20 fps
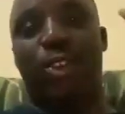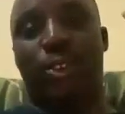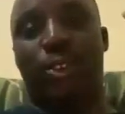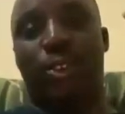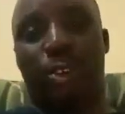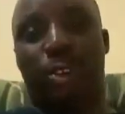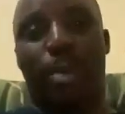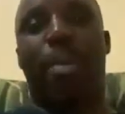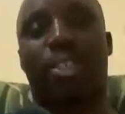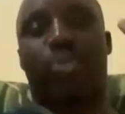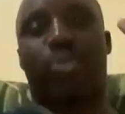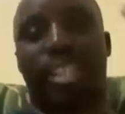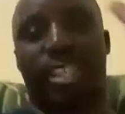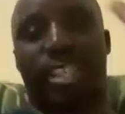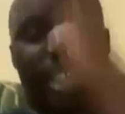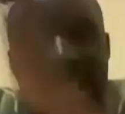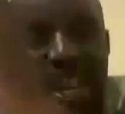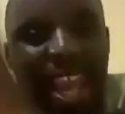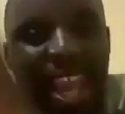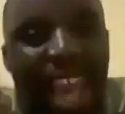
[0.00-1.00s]

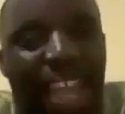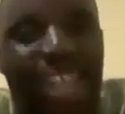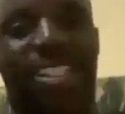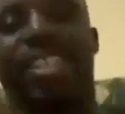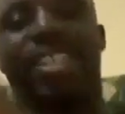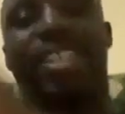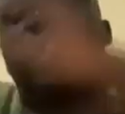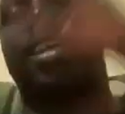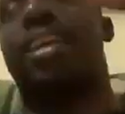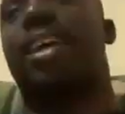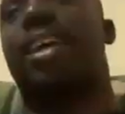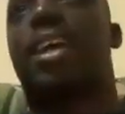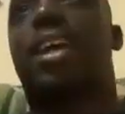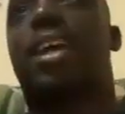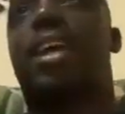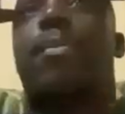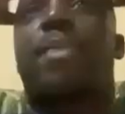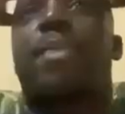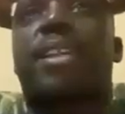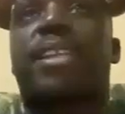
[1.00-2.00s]
impersonating and acting,
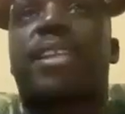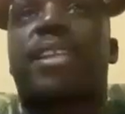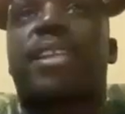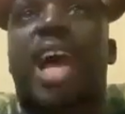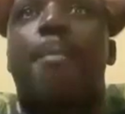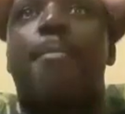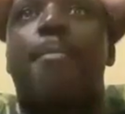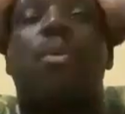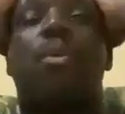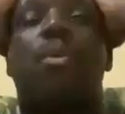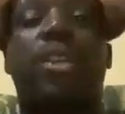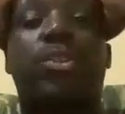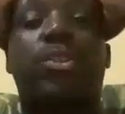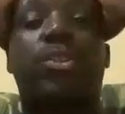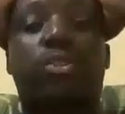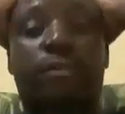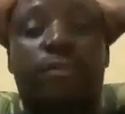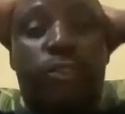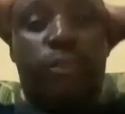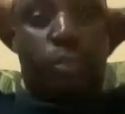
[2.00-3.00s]
but a
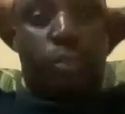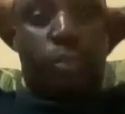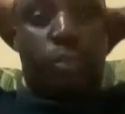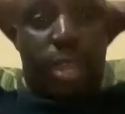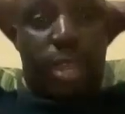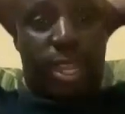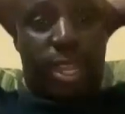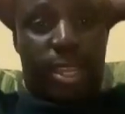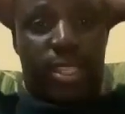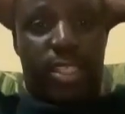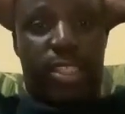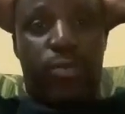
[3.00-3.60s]
moment of doing.